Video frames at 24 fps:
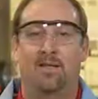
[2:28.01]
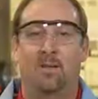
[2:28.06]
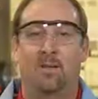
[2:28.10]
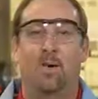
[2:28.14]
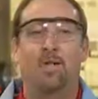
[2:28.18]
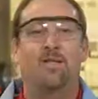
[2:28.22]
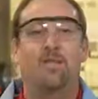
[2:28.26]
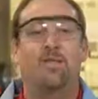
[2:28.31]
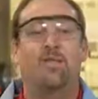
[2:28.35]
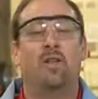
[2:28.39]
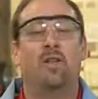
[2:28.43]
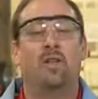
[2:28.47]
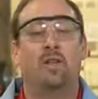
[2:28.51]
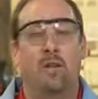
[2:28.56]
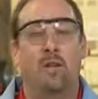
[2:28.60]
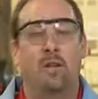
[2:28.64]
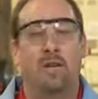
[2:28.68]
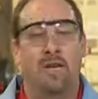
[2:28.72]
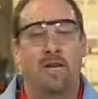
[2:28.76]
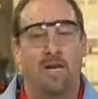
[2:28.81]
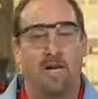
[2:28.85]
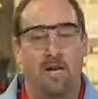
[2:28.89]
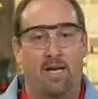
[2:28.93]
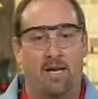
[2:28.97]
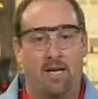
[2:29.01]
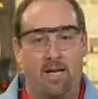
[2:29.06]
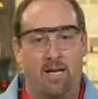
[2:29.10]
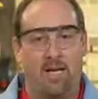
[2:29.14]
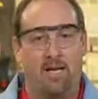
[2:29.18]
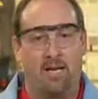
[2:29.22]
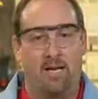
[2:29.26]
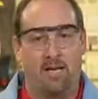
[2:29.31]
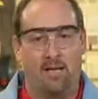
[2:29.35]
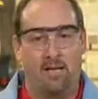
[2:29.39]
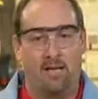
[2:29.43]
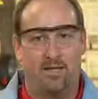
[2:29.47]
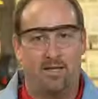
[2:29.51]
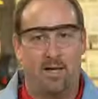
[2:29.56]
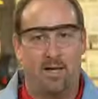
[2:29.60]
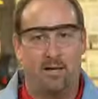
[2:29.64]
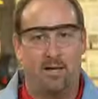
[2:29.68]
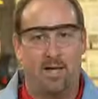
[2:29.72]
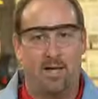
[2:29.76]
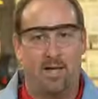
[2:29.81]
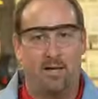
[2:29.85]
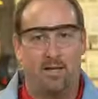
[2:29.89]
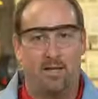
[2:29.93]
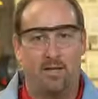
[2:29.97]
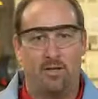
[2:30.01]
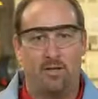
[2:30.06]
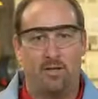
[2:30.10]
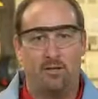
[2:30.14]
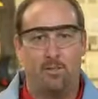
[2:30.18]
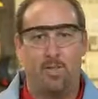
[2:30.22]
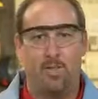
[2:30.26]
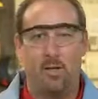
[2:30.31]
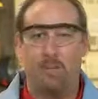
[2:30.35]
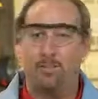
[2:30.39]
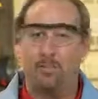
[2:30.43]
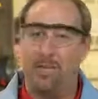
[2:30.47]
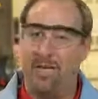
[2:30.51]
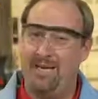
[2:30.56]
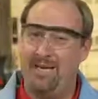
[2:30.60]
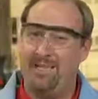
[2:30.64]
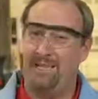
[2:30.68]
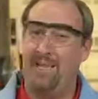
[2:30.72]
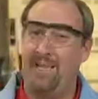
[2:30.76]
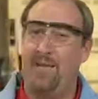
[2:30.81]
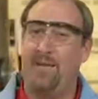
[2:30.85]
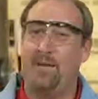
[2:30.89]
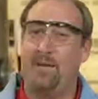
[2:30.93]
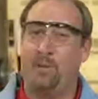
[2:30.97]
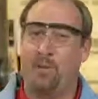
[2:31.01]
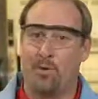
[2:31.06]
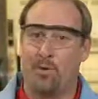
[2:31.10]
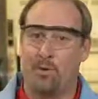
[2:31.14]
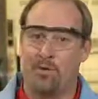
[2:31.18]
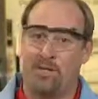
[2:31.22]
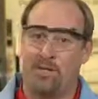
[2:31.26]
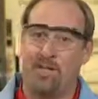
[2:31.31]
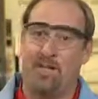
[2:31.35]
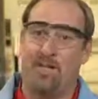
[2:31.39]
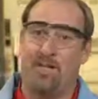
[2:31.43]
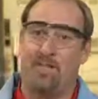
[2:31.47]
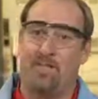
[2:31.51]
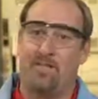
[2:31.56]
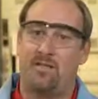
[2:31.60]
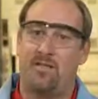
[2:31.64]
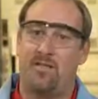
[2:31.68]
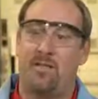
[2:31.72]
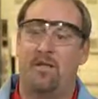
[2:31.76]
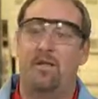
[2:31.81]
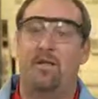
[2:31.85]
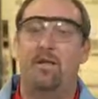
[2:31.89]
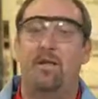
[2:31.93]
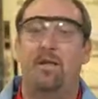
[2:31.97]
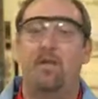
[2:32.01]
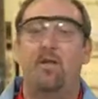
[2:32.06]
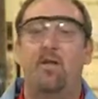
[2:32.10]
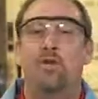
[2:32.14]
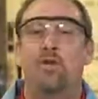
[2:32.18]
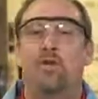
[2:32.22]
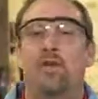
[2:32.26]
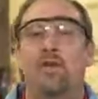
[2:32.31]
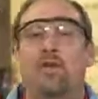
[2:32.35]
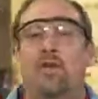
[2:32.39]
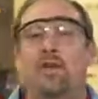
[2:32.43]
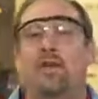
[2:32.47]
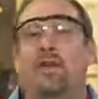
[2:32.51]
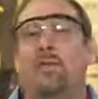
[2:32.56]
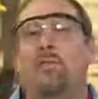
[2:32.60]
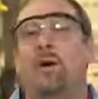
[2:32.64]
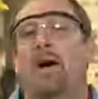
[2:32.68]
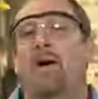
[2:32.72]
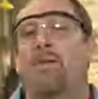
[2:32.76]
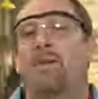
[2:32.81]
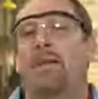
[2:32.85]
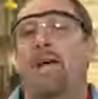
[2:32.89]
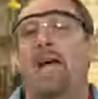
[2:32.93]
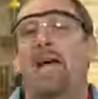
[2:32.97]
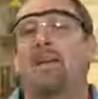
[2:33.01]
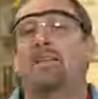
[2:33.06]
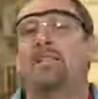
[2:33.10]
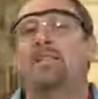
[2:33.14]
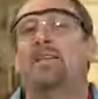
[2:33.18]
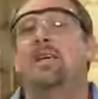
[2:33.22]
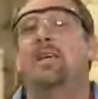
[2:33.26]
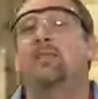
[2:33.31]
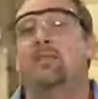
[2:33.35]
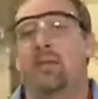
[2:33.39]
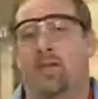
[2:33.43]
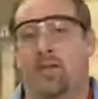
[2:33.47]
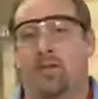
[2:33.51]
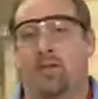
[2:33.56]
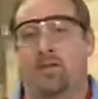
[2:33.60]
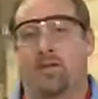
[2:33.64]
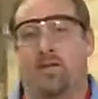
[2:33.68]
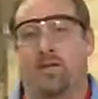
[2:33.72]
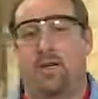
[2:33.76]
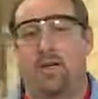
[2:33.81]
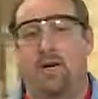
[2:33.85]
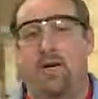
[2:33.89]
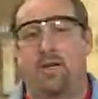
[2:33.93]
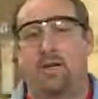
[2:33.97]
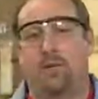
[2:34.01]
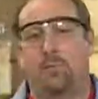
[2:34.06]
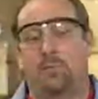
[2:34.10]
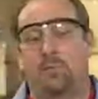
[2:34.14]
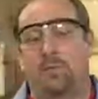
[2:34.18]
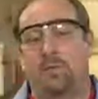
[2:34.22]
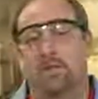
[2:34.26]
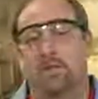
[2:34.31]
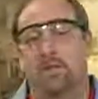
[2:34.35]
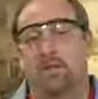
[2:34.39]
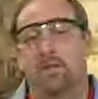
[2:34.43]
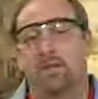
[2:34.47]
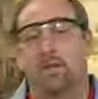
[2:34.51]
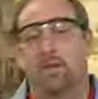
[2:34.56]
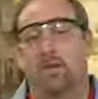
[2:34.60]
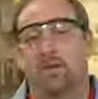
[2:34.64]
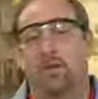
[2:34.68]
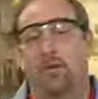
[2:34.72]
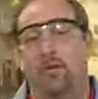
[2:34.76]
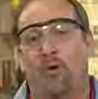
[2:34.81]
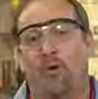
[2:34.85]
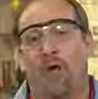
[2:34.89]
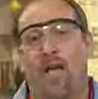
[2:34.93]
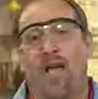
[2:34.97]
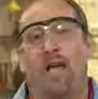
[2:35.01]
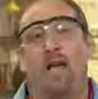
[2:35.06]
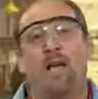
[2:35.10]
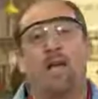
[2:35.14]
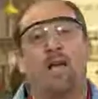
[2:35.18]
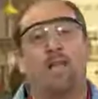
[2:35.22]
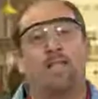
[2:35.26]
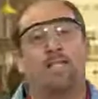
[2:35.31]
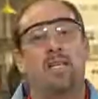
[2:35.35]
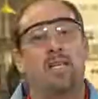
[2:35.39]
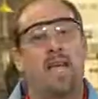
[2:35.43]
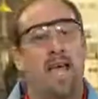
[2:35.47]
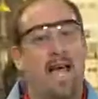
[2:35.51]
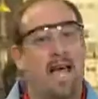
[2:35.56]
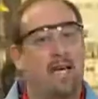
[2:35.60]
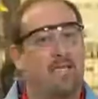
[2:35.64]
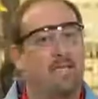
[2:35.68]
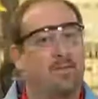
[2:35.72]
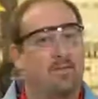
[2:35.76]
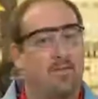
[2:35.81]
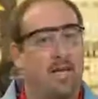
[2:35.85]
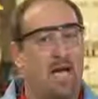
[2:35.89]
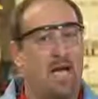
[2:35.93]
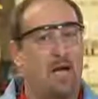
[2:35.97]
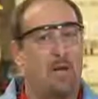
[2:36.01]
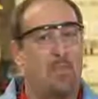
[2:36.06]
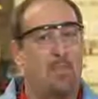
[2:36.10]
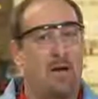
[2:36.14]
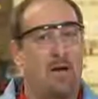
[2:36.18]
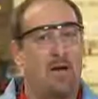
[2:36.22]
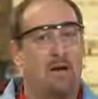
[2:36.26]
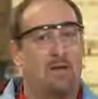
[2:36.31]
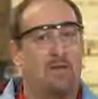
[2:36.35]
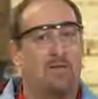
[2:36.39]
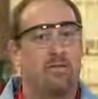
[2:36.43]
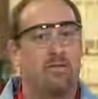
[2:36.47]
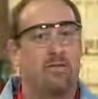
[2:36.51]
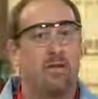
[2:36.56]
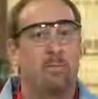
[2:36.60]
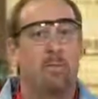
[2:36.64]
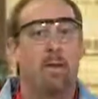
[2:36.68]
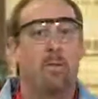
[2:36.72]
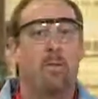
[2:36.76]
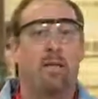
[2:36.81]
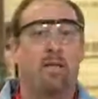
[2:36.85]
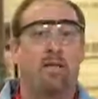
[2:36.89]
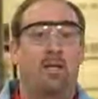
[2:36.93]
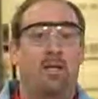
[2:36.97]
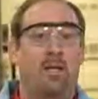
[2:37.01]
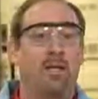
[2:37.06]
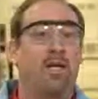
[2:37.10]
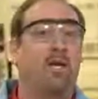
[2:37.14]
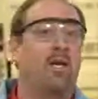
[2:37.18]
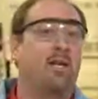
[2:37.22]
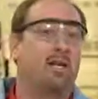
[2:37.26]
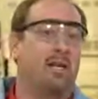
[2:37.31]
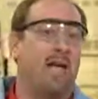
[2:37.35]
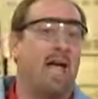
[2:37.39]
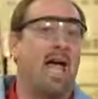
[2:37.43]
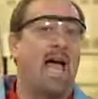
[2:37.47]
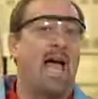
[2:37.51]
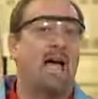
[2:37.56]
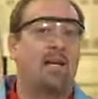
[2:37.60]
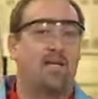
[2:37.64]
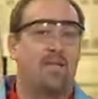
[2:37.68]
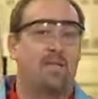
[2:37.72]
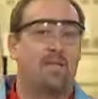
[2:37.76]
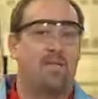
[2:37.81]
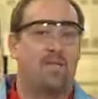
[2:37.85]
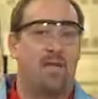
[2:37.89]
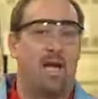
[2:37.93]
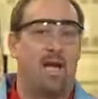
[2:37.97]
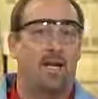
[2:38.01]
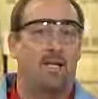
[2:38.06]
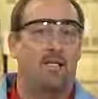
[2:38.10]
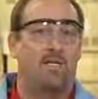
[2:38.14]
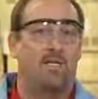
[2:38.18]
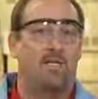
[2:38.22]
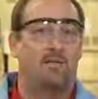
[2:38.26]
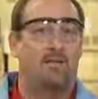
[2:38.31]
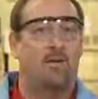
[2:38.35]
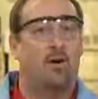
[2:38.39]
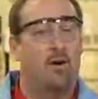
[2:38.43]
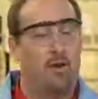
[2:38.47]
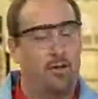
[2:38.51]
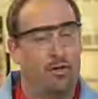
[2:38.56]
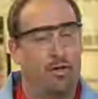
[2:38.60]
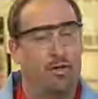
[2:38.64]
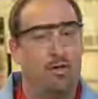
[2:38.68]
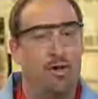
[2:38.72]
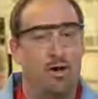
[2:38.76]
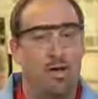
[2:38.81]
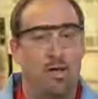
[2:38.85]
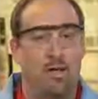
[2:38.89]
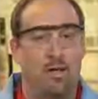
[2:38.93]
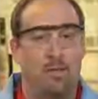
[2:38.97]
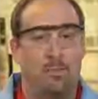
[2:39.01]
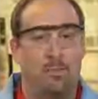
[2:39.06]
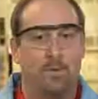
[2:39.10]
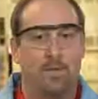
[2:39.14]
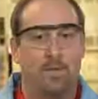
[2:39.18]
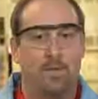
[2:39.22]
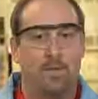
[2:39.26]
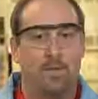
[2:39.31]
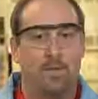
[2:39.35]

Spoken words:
Once you've eliminated inlet contamination, but peak tailing persists, you should think about activity on the column. If you're analyzing active compounds, they may be clinging to active sites on your column.